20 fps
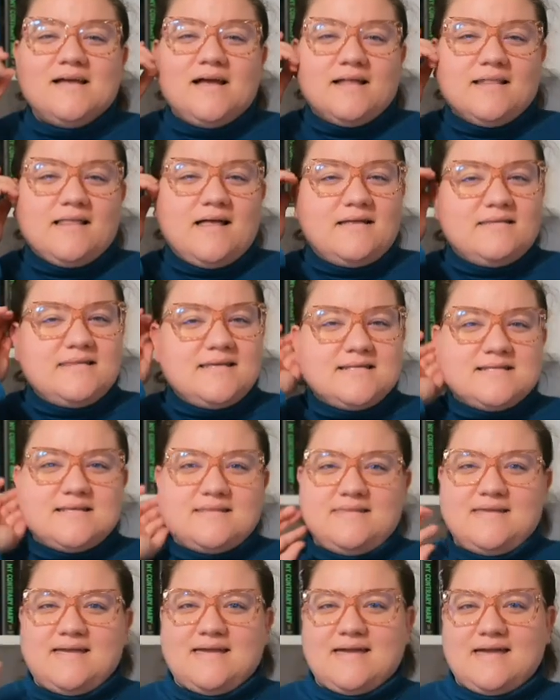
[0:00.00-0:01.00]
A lot of these I
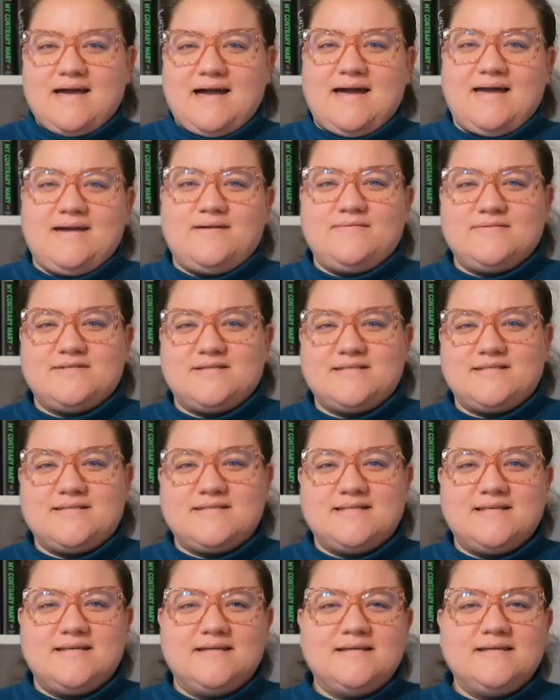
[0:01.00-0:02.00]
think I was
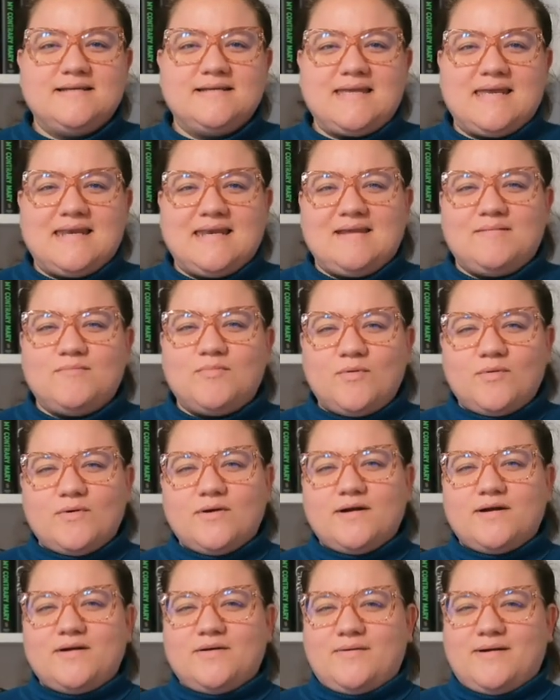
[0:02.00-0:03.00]
just getting
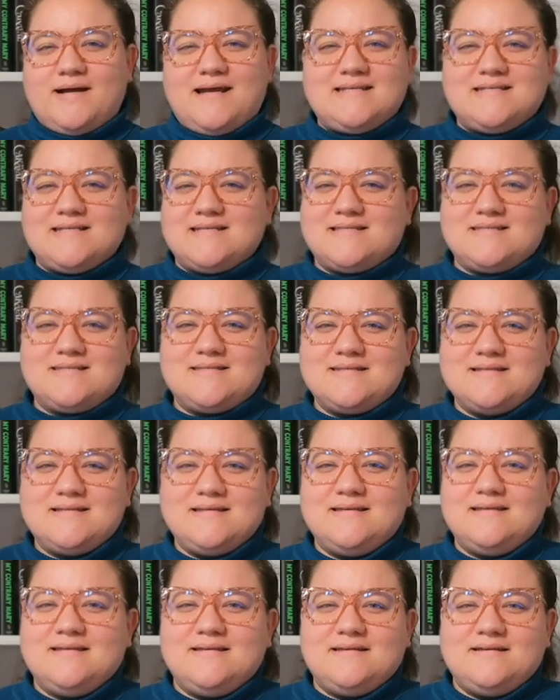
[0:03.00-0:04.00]
bored, or I just
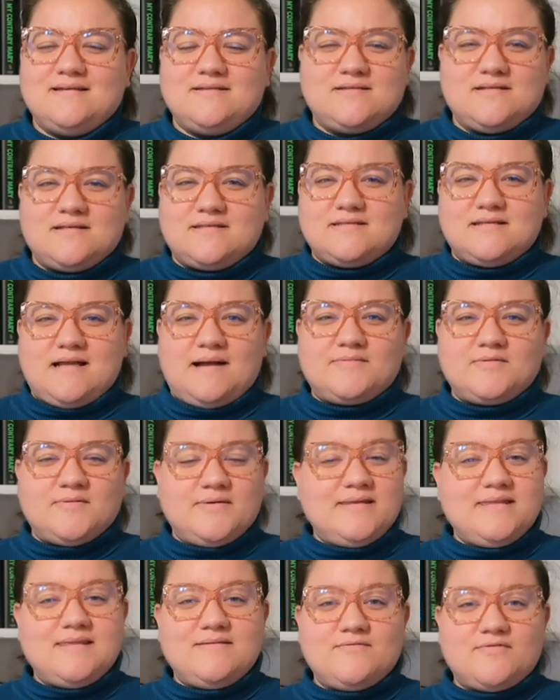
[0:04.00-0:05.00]
stopped
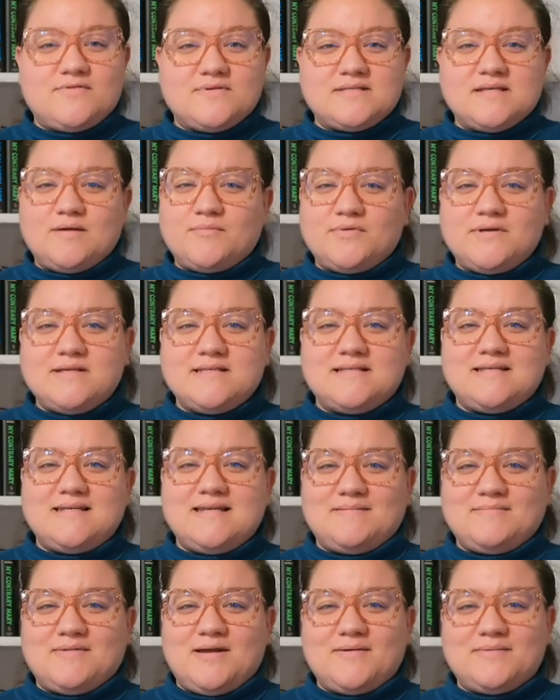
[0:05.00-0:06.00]
reading them for some reason.
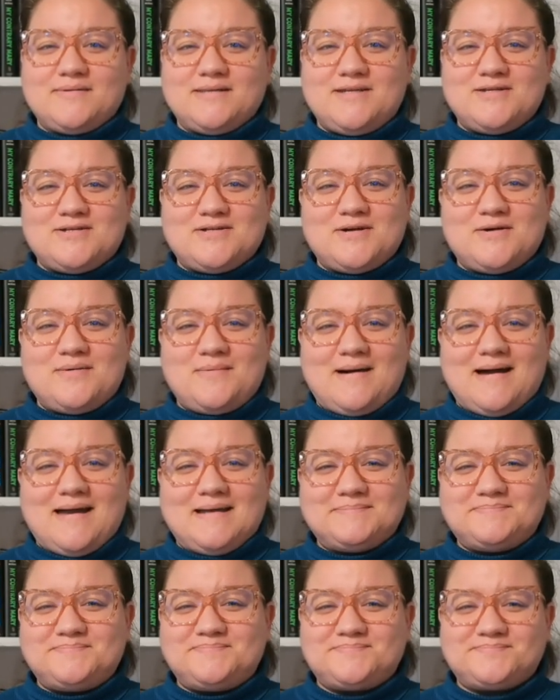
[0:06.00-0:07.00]
I'm not really sure
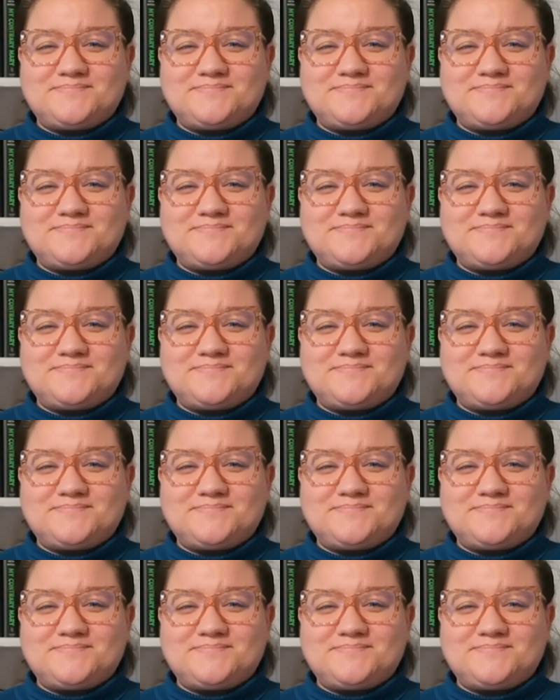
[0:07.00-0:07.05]
why.